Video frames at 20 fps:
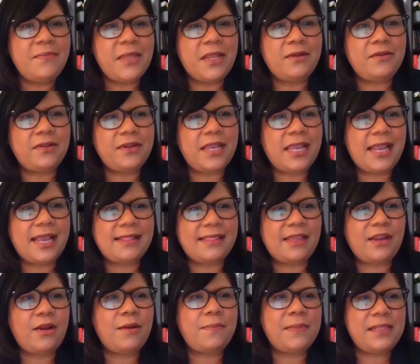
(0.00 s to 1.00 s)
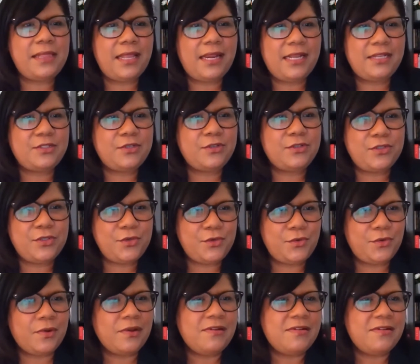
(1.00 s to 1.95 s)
and looking at their ability to do